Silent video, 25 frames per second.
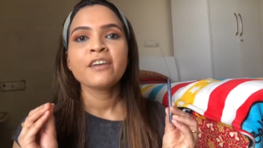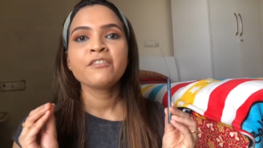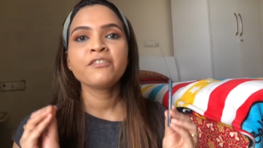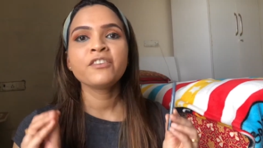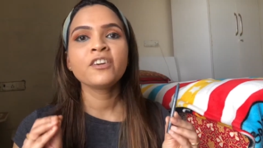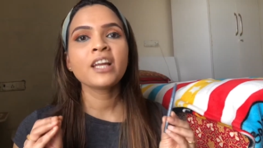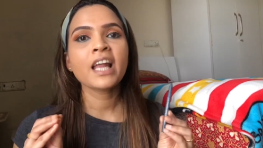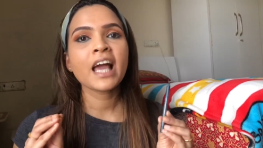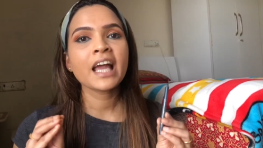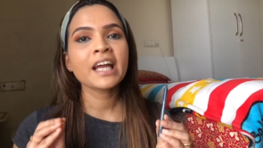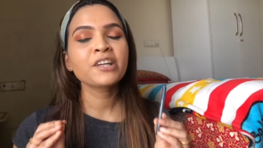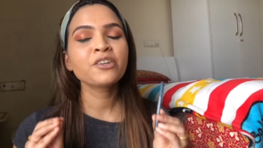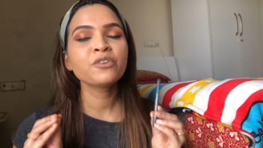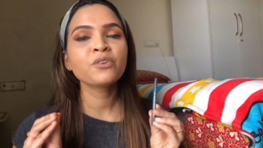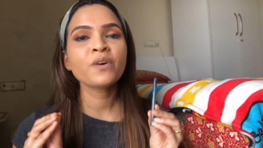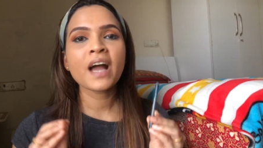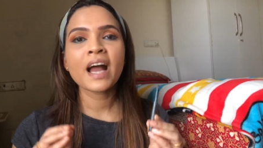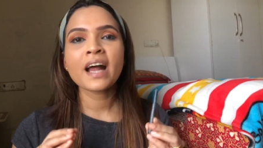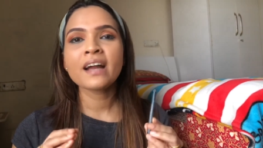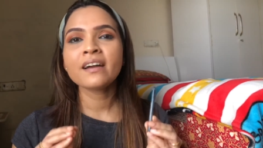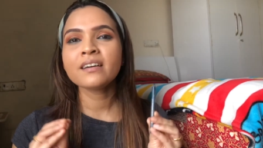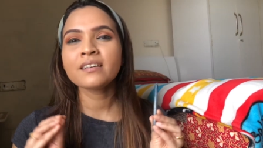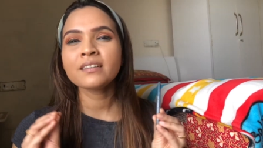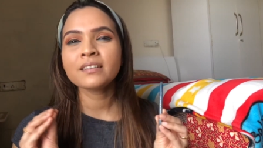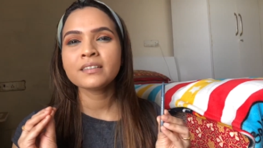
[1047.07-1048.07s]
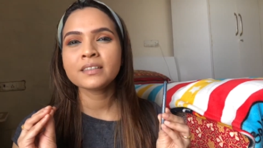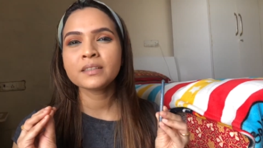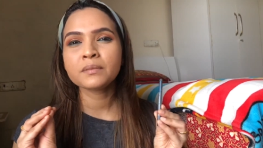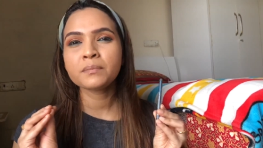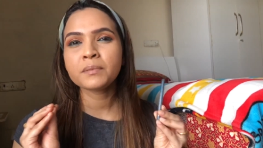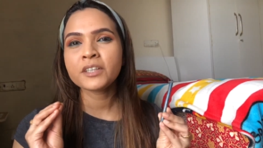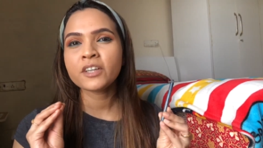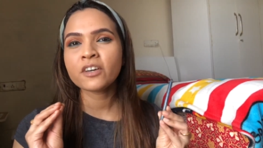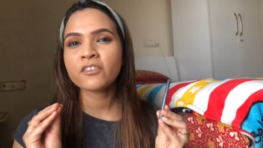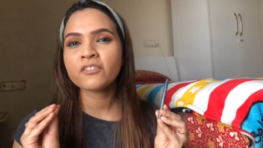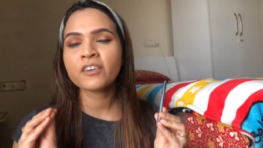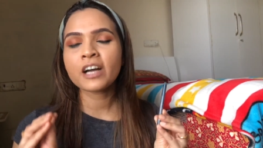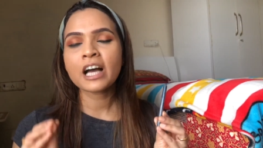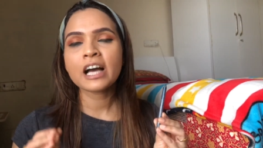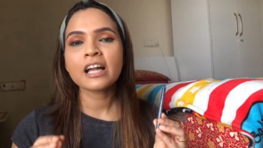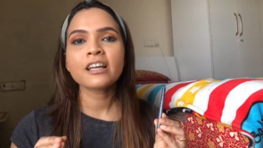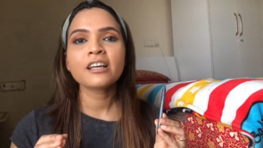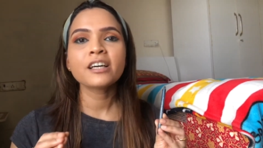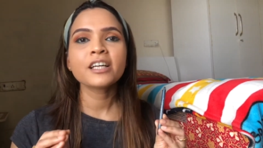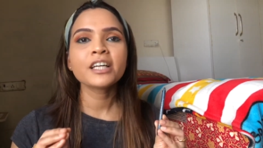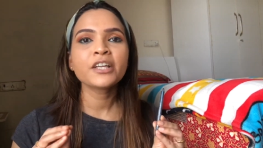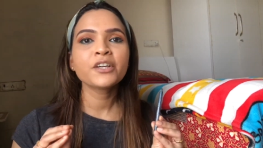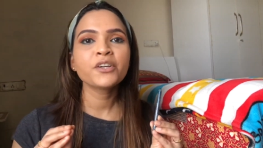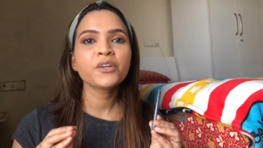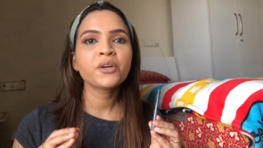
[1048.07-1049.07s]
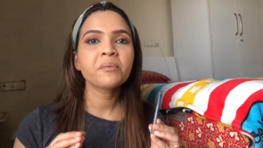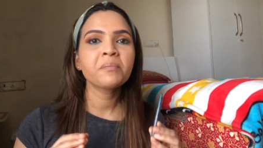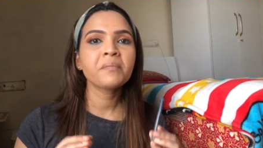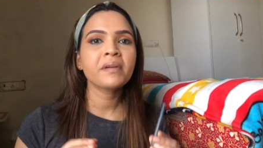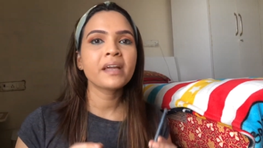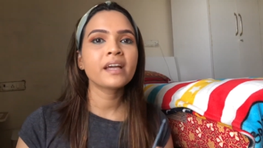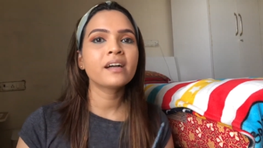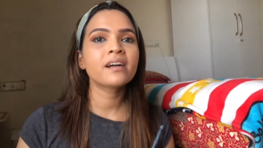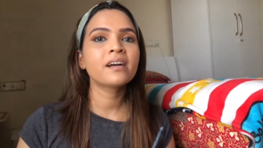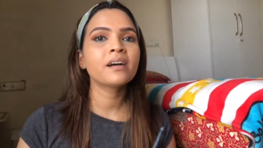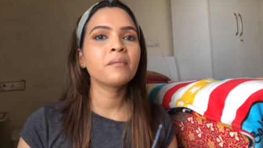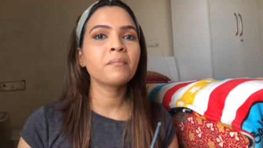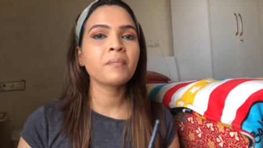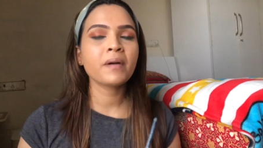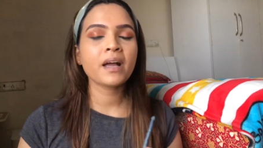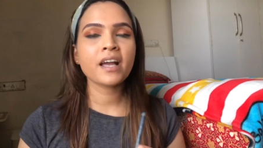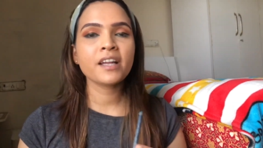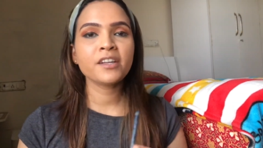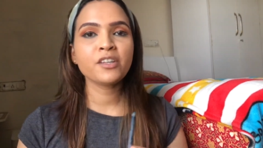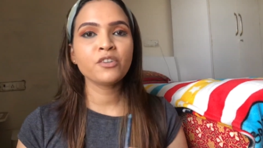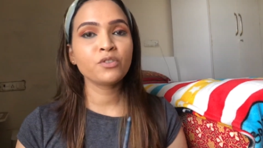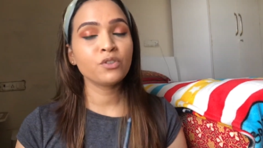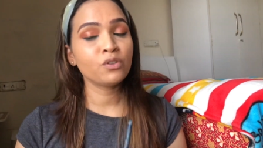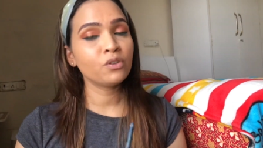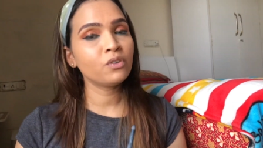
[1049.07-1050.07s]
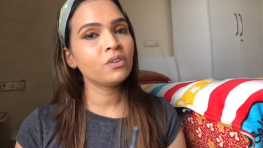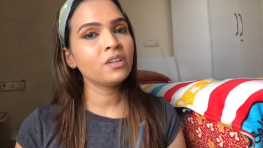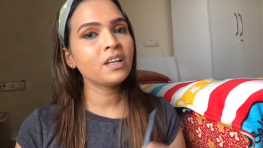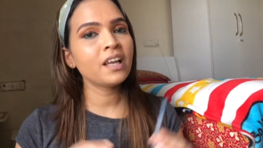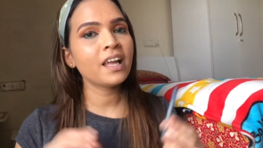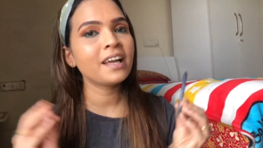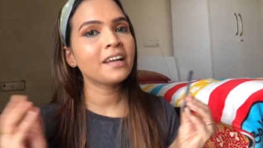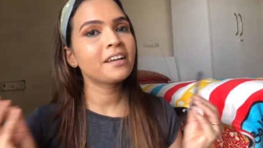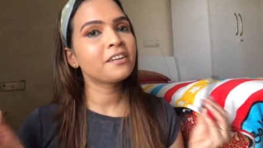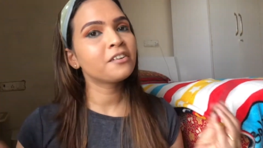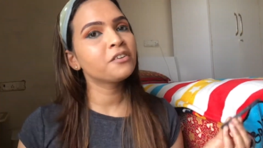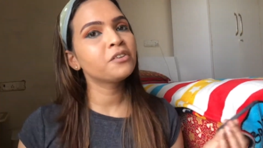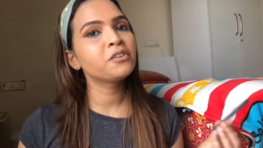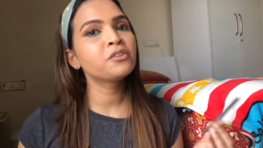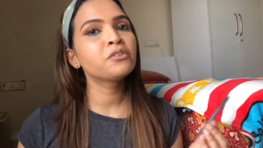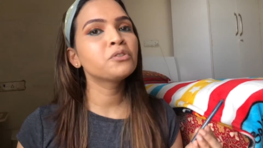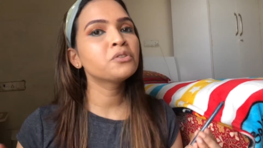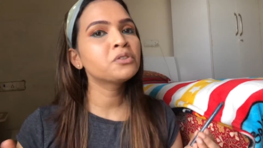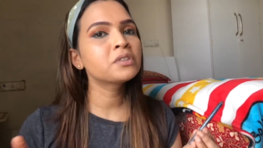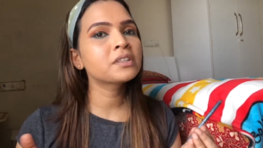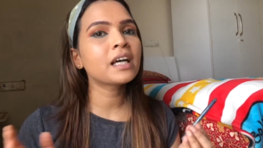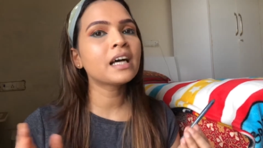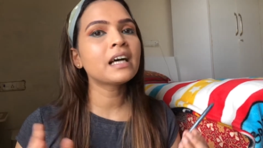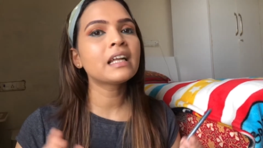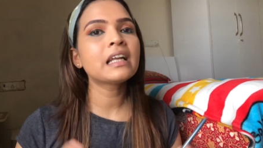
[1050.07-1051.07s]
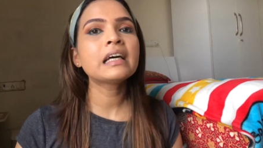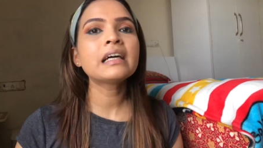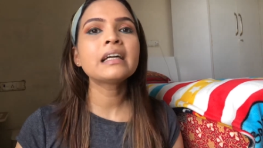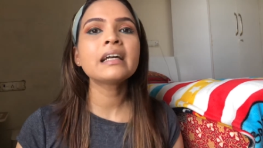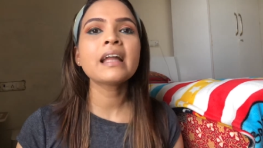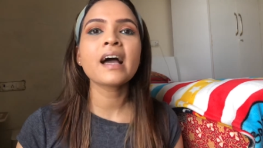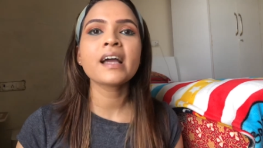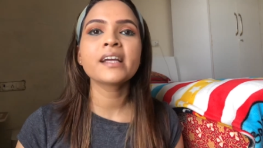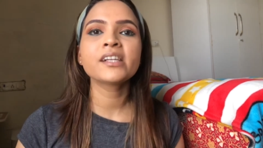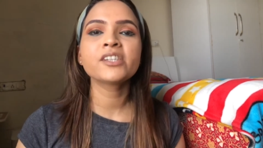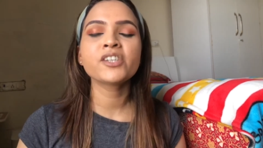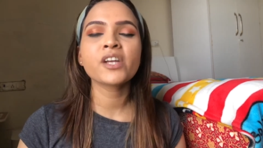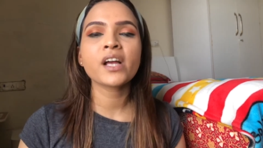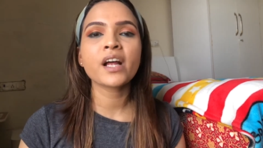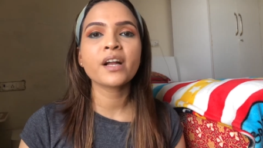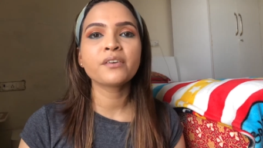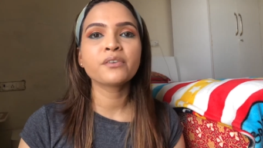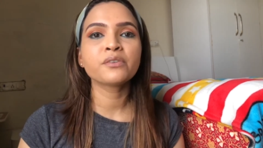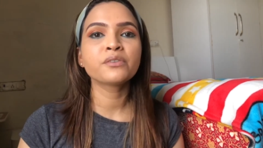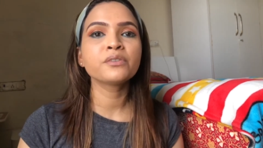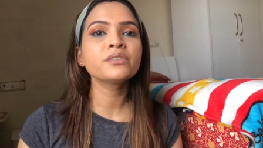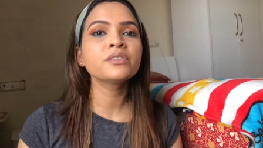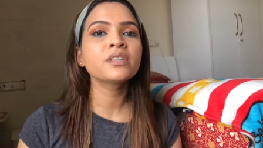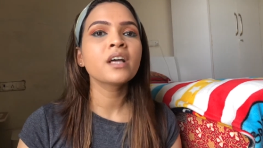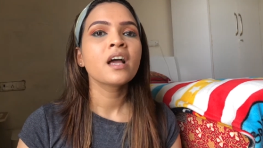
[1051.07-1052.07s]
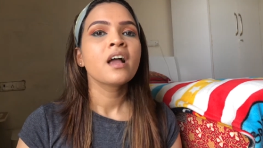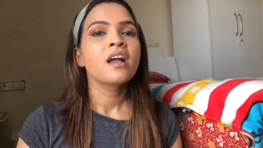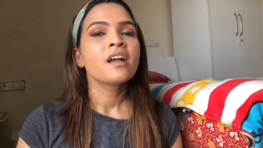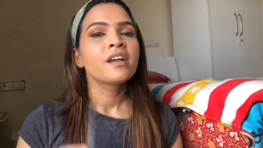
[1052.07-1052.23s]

If you like to add a little bit of color to your makeup and you don't like to use colored eyeshadows,